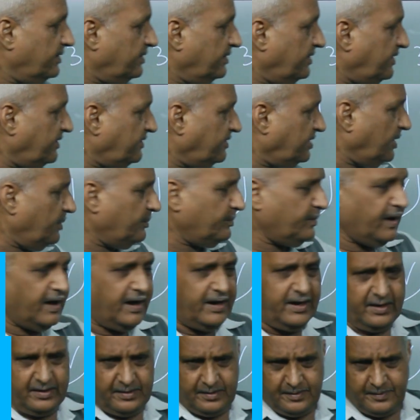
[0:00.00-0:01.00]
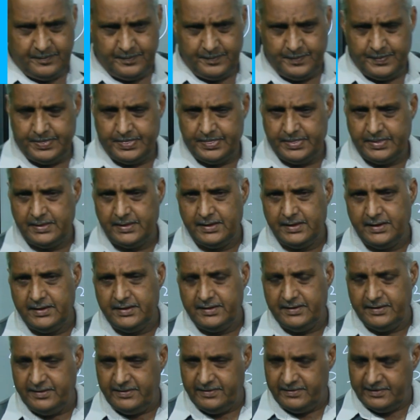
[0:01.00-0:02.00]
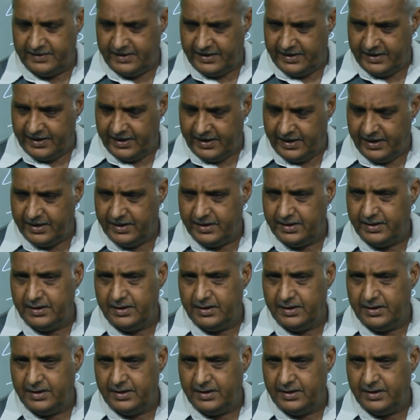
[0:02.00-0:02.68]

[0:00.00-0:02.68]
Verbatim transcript: This number is a